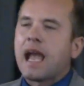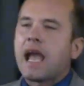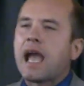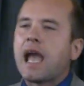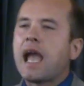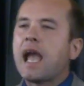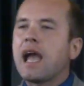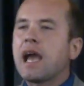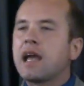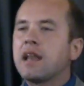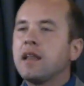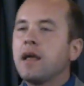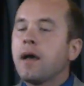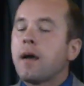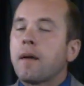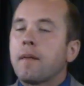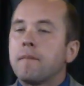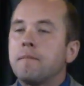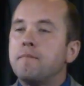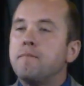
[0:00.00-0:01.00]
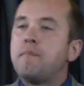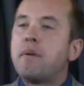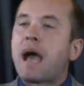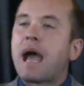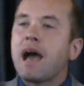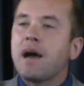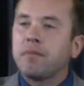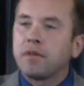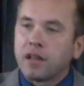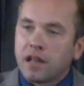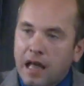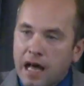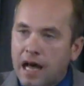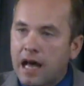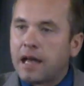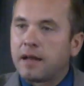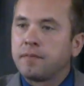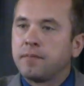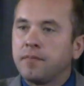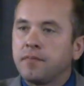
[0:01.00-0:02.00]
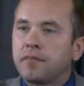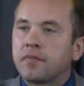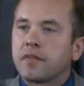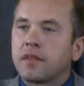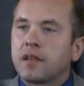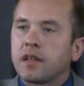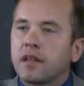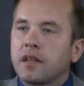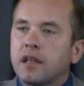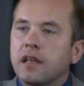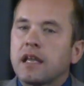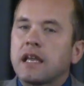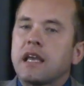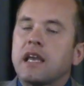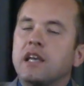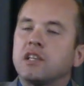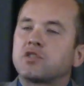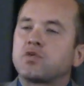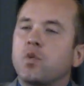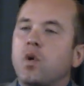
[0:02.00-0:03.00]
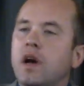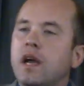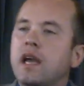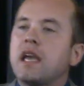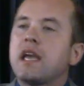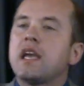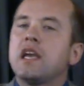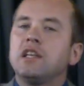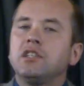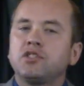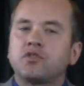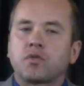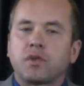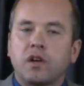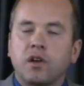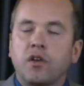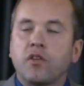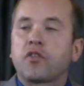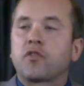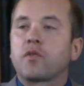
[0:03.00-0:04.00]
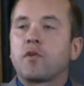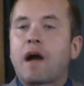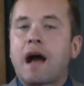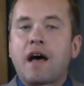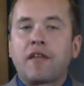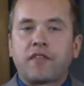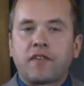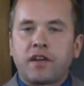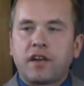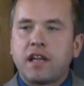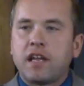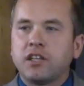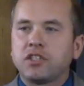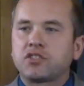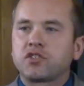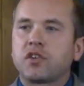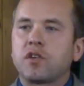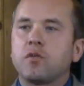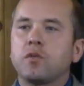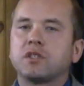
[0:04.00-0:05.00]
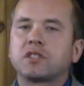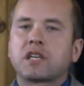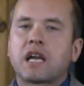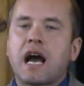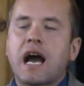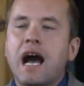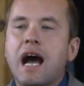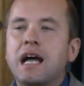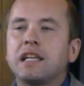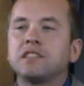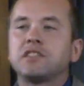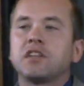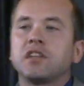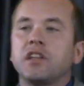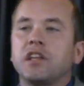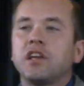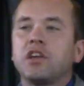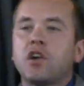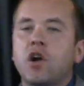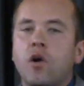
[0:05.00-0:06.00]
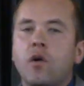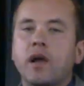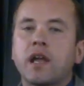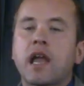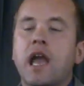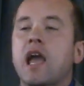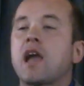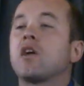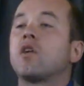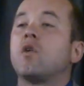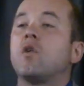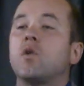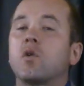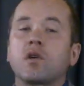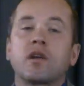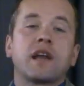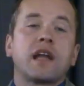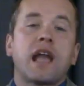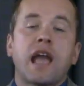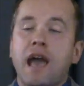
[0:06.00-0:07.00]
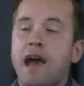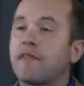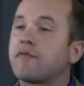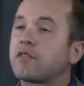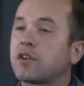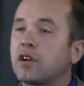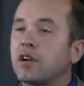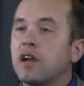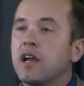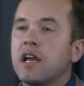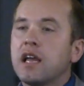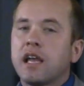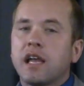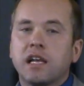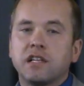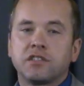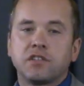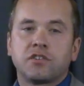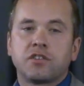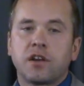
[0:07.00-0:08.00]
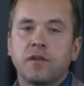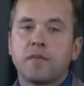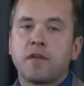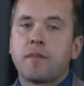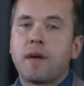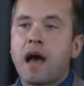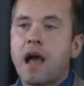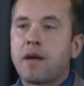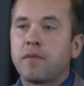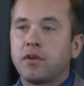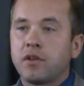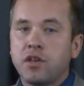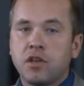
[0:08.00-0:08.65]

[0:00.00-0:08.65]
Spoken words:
And Babylon is what Israel throughout their history was constantly going a-whoring after, is the term the Bible